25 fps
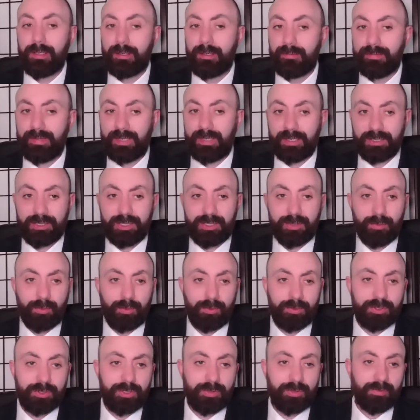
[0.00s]
Thanks to
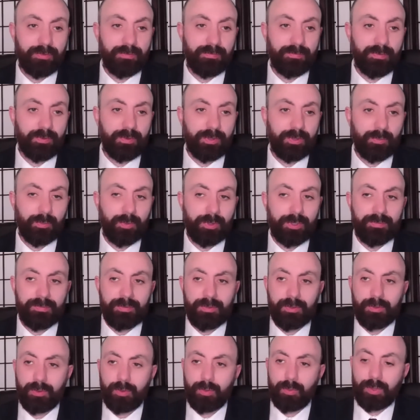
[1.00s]
all 241 of
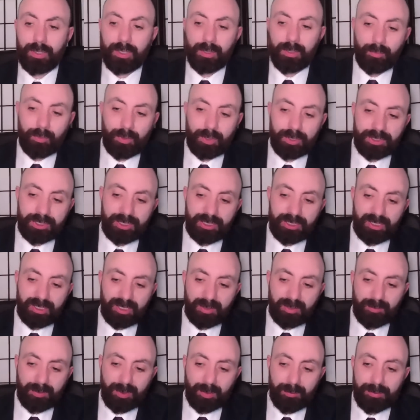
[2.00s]
you who are watching at the
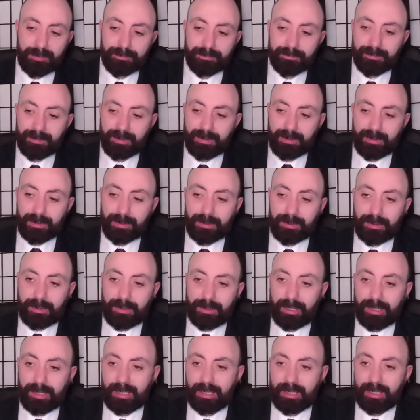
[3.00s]
moment.
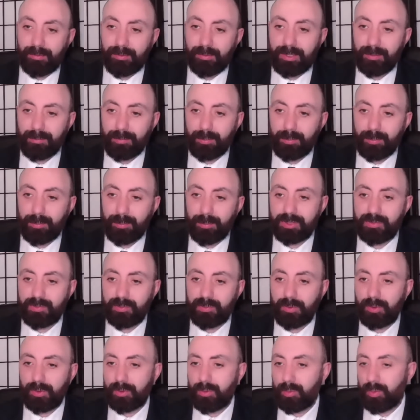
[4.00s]
We'll now pause
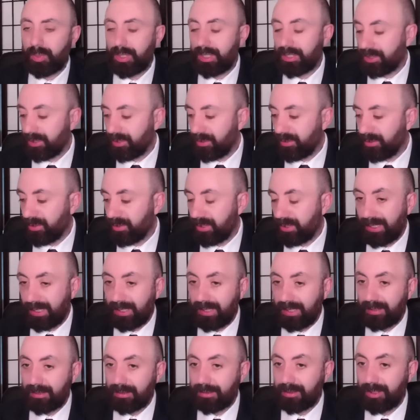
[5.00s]
for questions
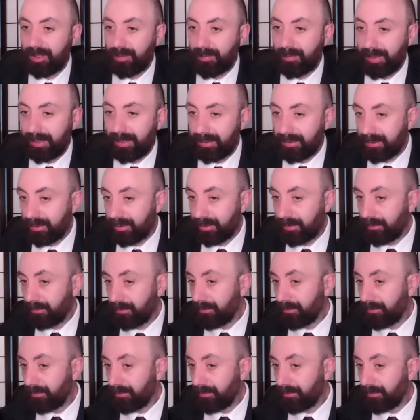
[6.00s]
and comments.